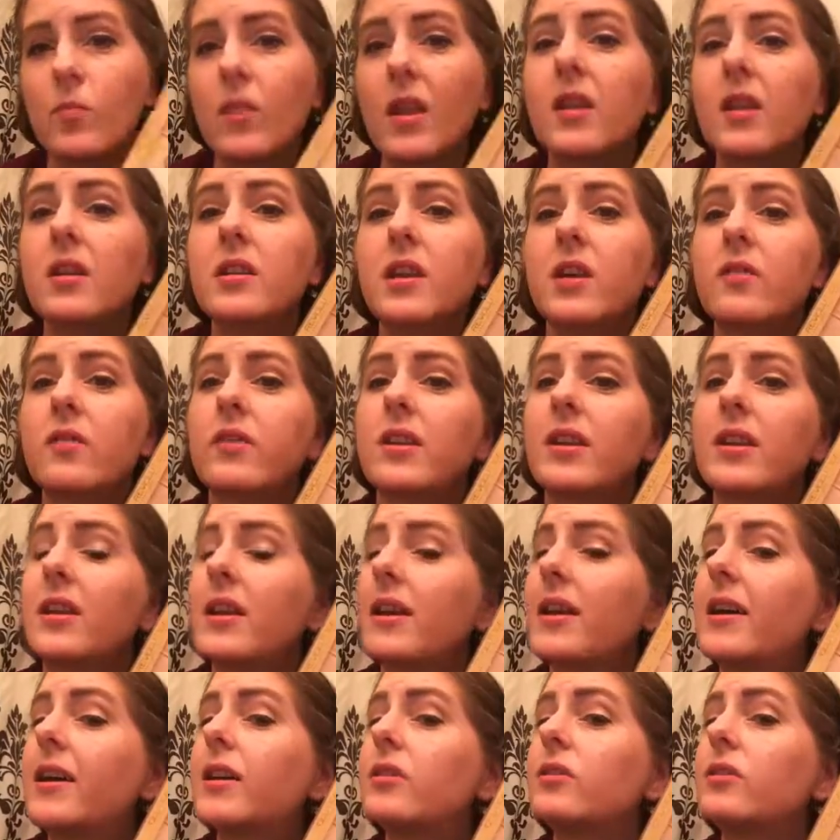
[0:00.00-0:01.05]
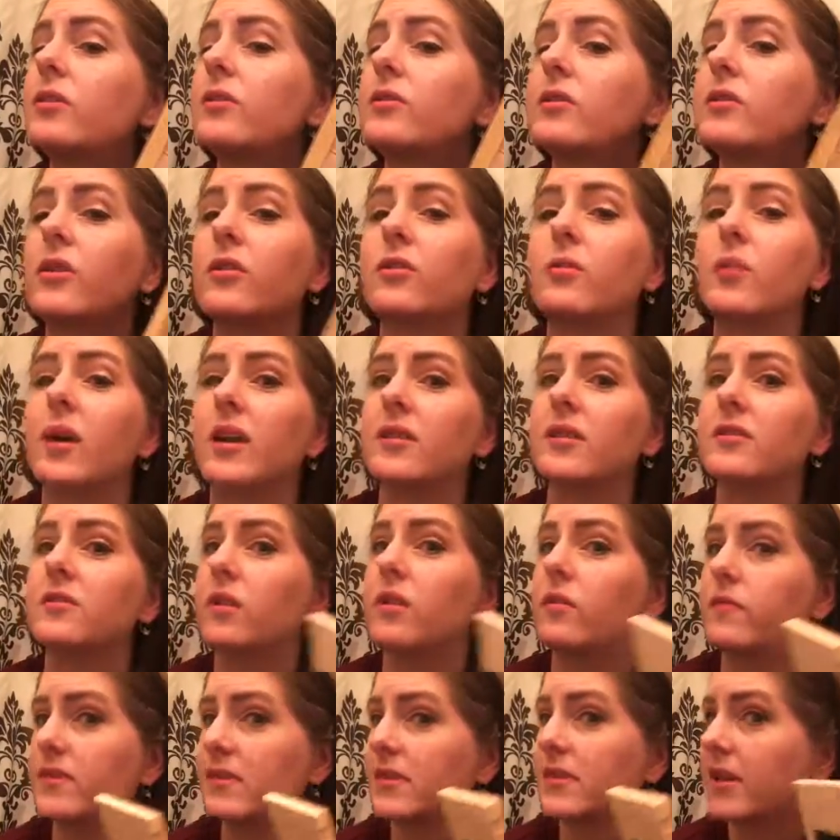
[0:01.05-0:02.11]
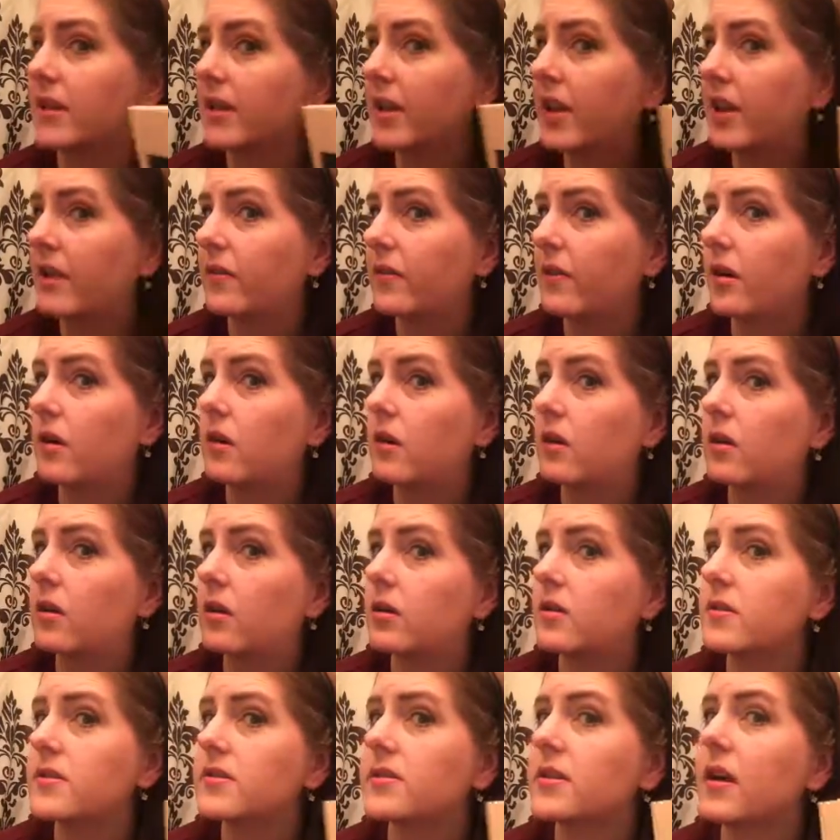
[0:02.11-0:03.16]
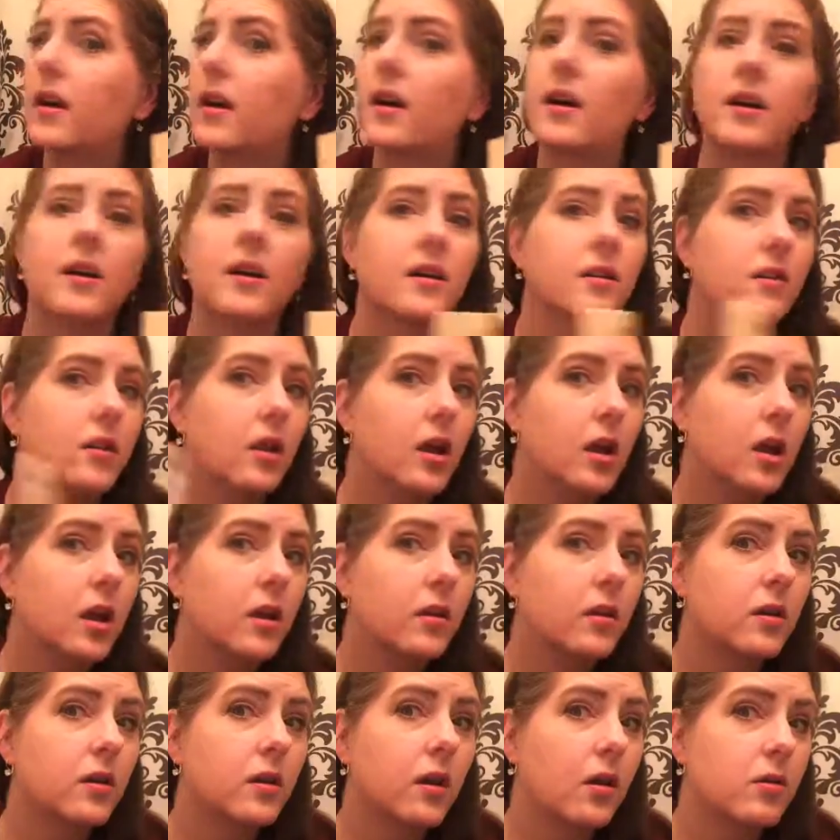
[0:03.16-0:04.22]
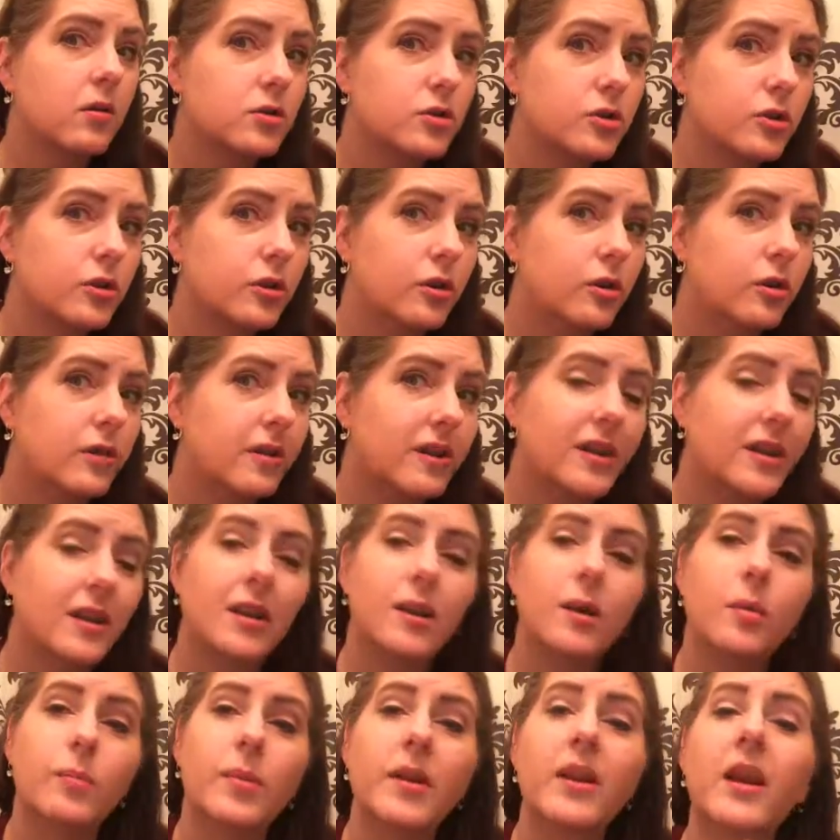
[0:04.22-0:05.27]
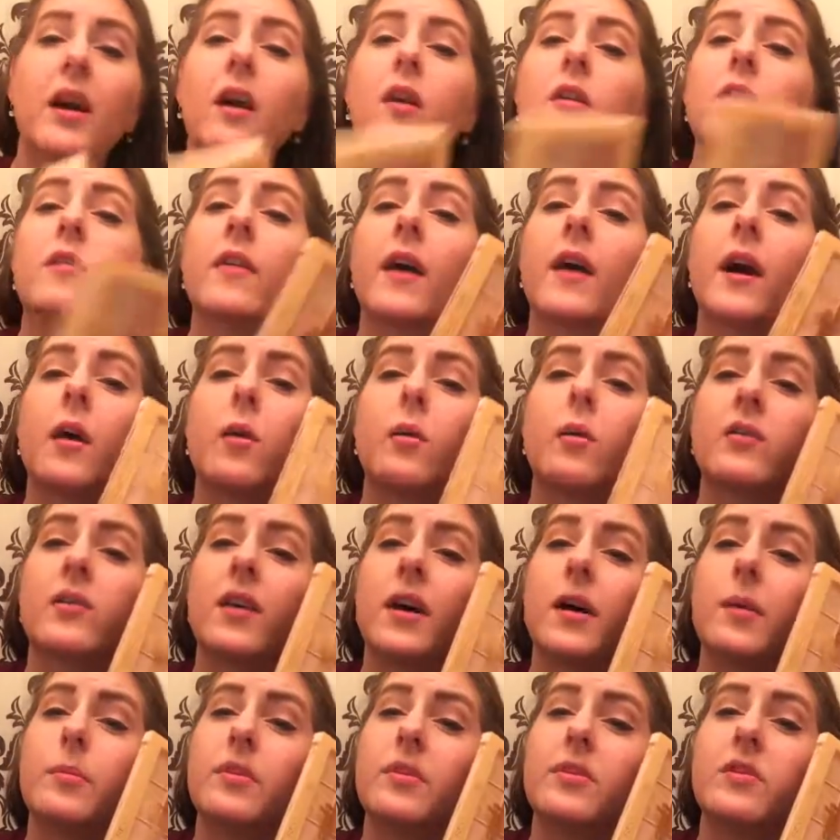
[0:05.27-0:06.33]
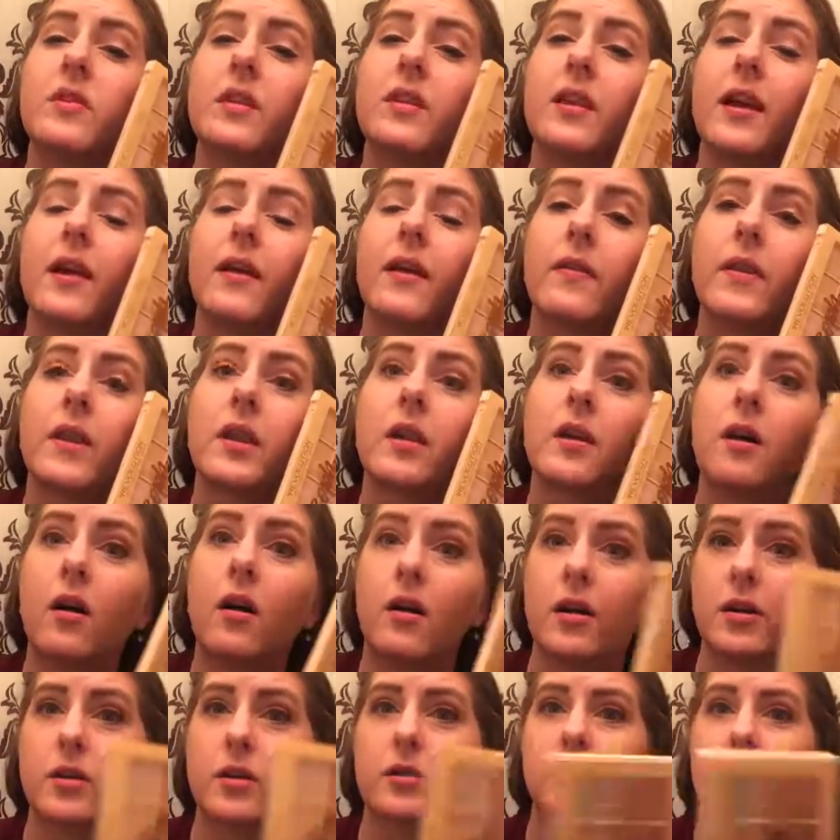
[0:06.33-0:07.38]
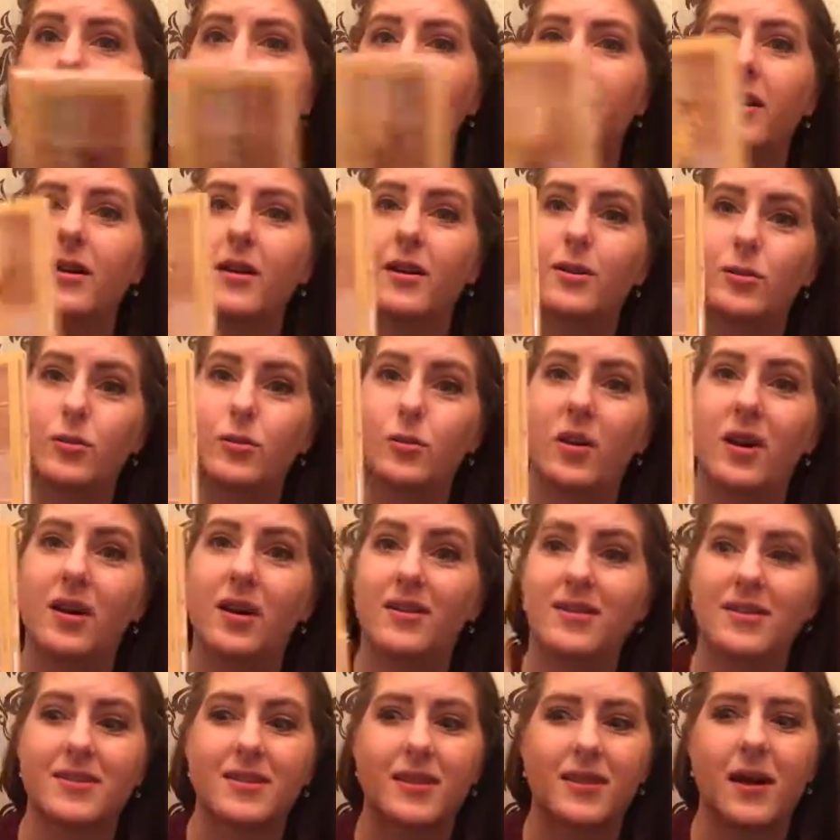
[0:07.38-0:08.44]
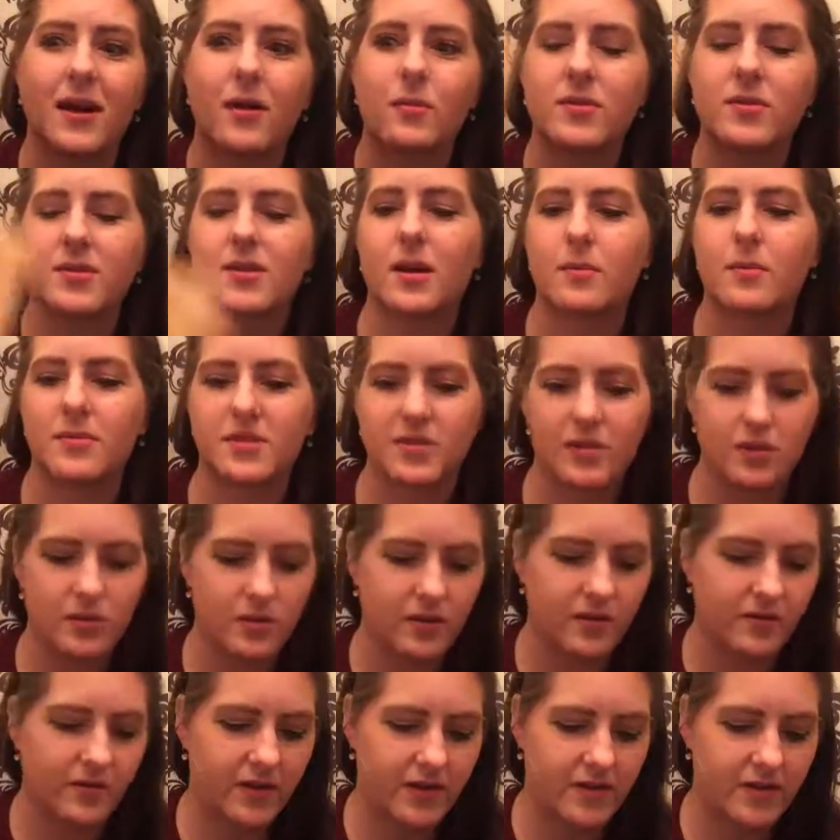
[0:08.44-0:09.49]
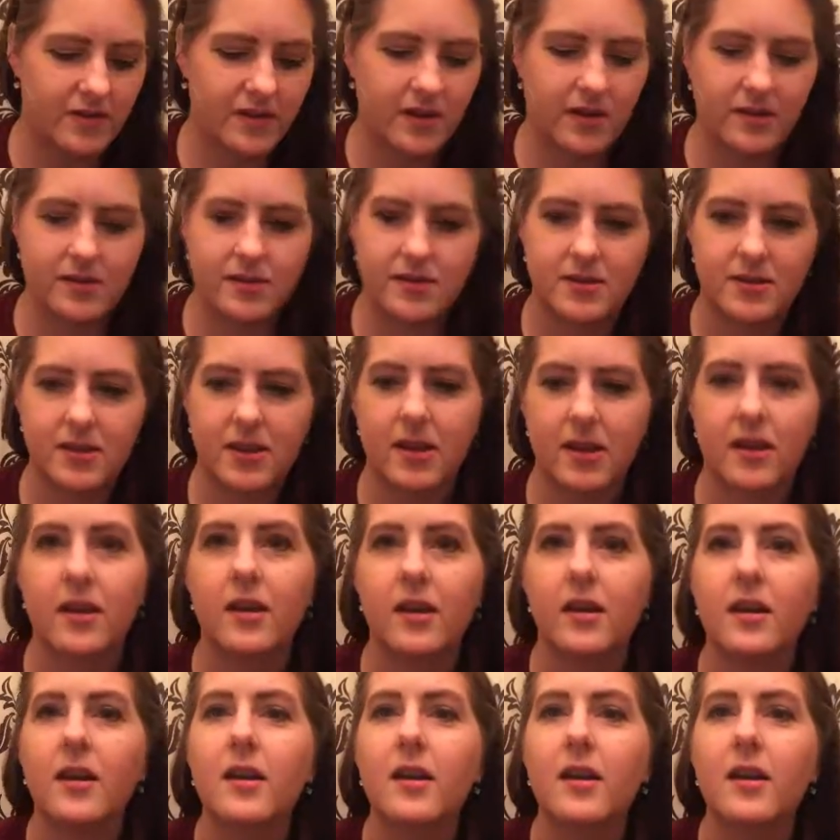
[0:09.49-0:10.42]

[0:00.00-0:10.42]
And definitely, because as well as obviously getting the highlights and the contouring a little bit out of that, I was able to get the eye colour as well, so that was absolutely fantastic.